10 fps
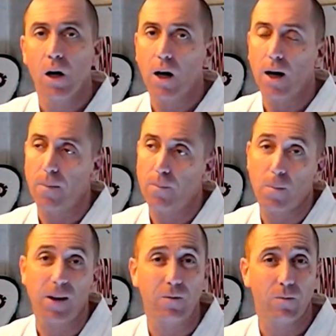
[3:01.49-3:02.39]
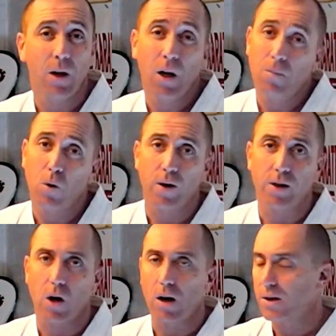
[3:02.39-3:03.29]
probably even more in
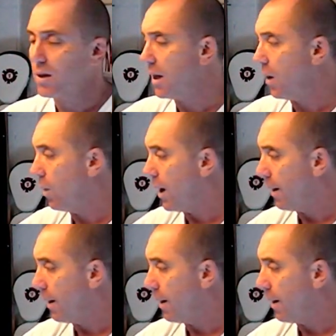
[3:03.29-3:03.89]
dollars, so,